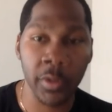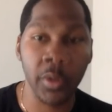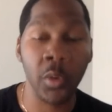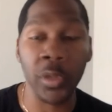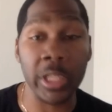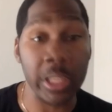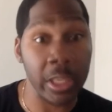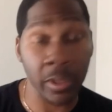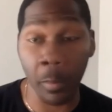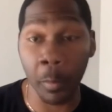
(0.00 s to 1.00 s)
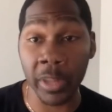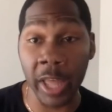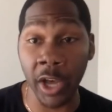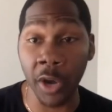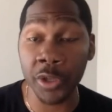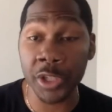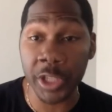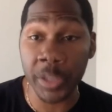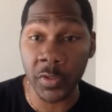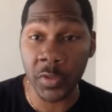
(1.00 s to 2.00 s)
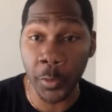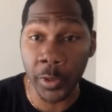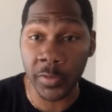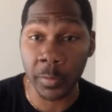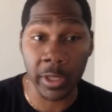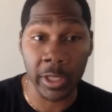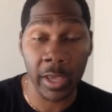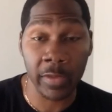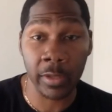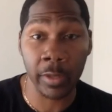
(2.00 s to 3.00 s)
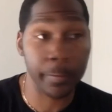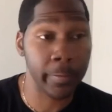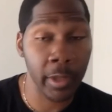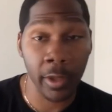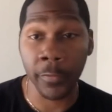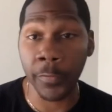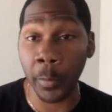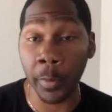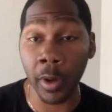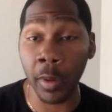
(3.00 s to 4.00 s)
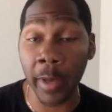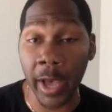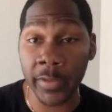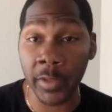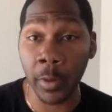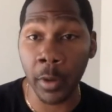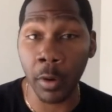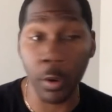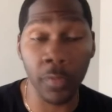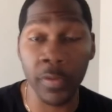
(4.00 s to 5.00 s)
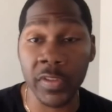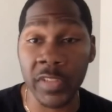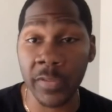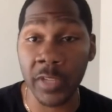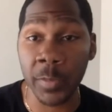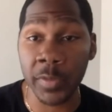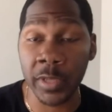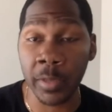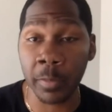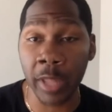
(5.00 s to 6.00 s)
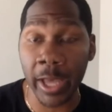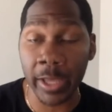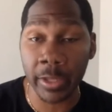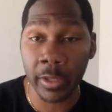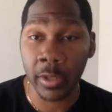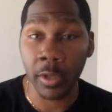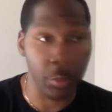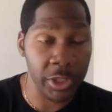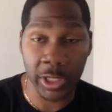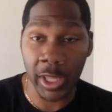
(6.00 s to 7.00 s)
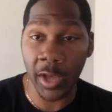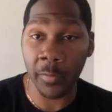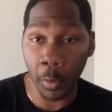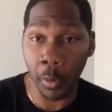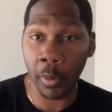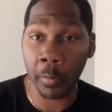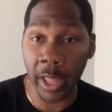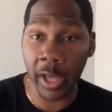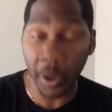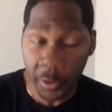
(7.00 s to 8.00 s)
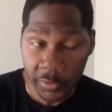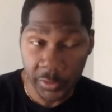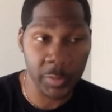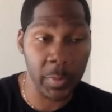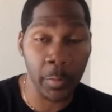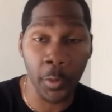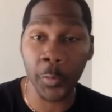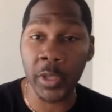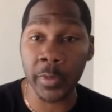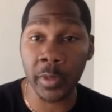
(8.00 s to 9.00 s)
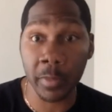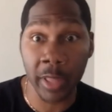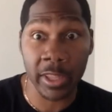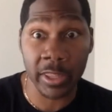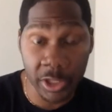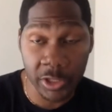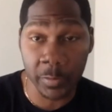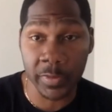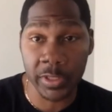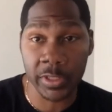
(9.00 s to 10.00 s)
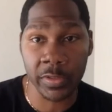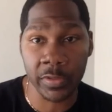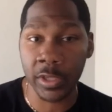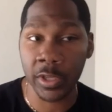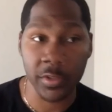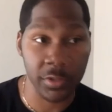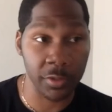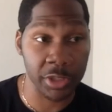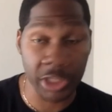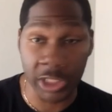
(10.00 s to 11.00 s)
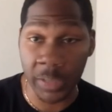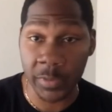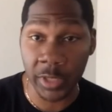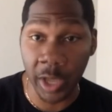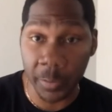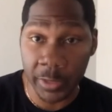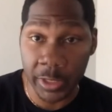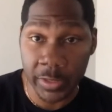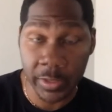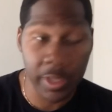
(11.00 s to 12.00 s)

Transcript: We need Black ownership in sports, being as that football, basketball are over 70% Black. We should have more Black owners. There should be more people in Black leadership positions. So GMs of companies,